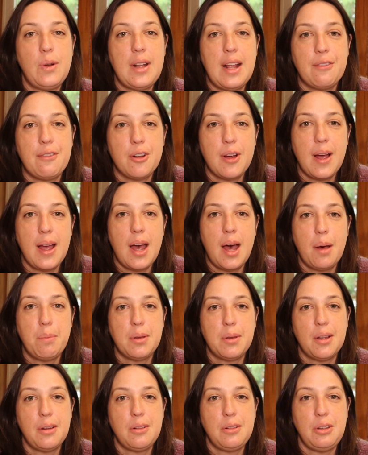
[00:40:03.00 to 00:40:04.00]
whenever I
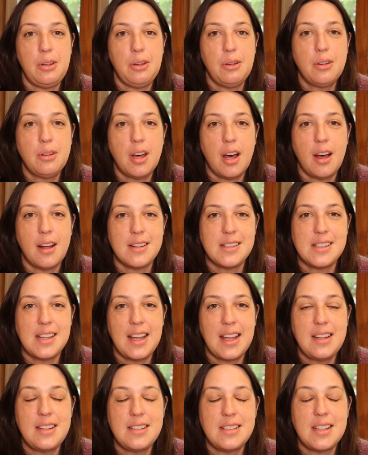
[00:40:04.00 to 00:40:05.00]
upload new
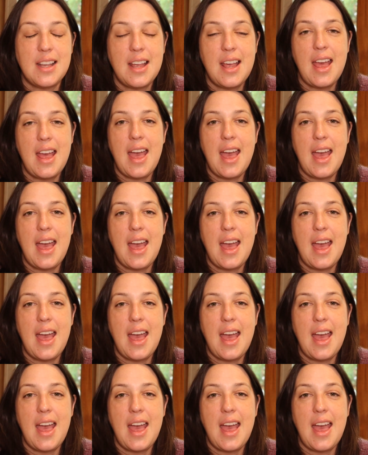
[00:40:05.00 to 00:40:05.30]
content.